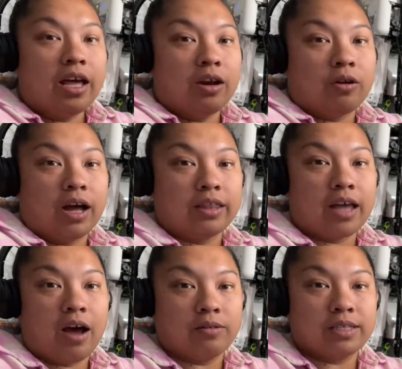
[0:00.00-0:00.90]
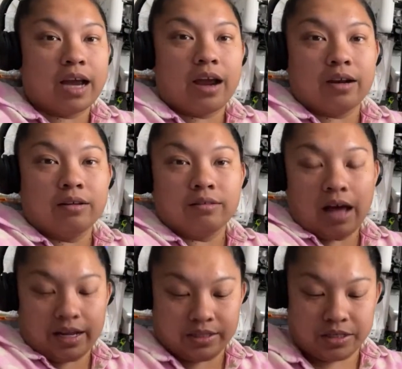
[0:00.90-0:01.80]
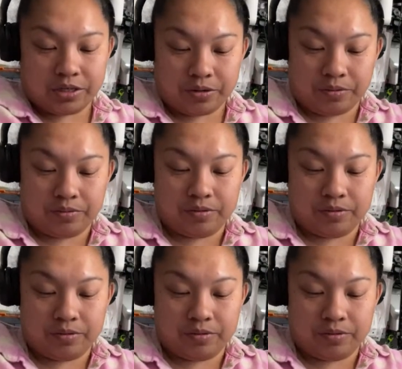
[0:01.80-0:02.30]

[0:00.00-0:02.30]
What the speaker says: It'll cut the outside lines too.